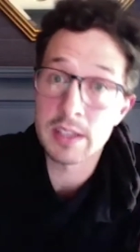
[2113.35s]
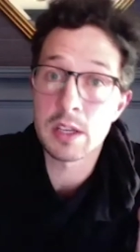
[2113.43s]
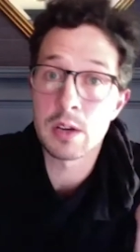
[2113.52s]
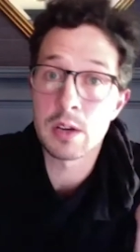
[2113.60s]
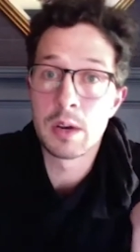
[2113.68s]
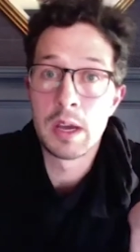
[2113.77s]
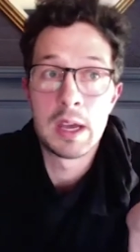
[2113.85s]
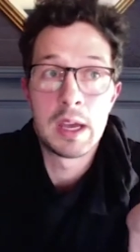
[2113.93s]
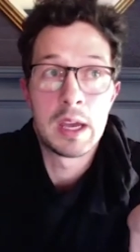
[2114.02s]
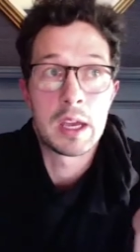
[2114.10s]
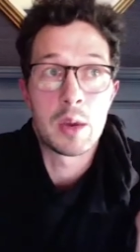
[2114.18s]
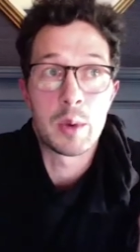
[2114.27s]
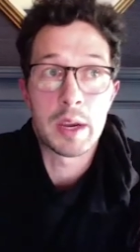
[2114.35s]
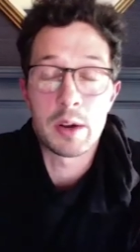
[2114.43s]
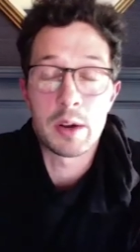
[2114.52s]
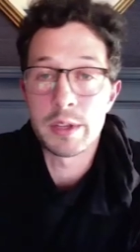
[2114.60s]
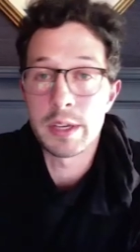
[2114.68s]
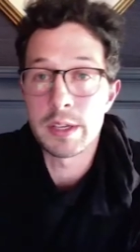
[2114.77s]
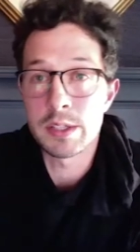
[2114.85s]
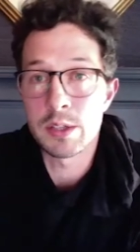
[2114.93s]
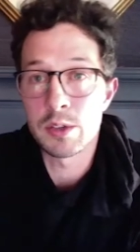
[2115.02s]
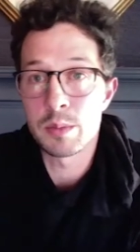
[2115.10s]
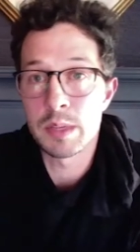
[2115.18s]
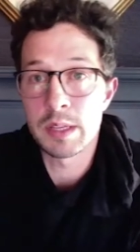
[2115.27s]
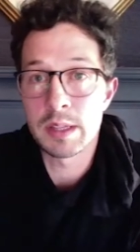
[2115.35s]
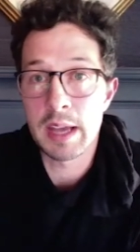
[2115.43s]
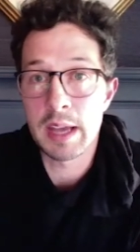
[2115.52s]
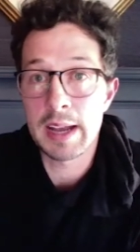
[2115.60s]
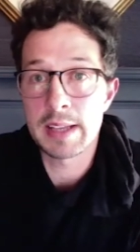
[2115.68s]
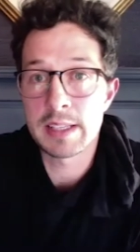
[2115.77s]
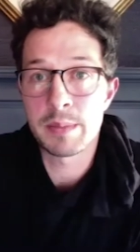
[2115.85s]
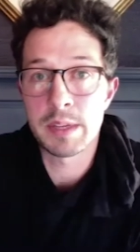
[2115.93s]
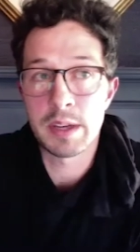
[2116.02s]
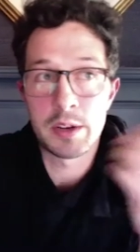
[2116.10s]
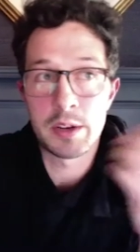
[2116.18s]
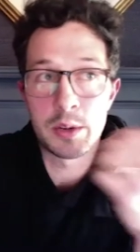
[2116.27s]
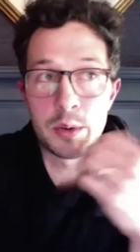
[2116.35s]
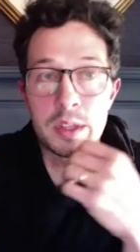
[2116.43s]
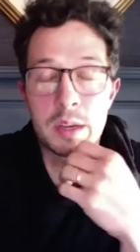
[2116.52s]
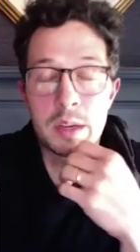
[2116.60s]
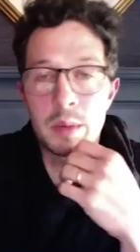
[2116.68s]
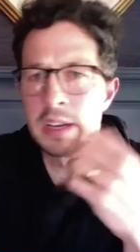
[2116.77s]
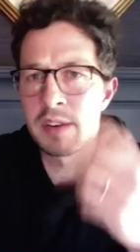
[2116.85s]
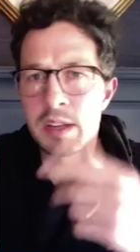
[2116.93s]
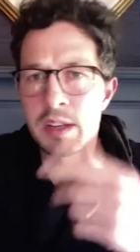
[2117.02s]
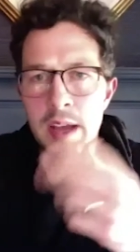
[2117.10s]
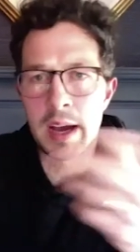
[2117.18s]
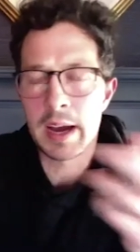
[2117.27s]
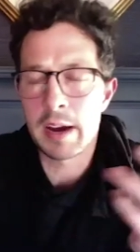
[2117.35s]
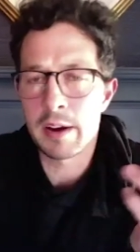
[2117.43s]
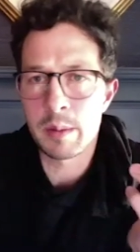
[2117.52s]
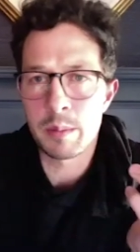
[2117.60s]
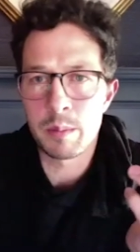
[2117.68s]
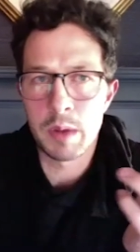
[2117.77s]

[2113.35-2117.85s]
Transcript: So, we can only assume that has something to do with it. But even in the higher end,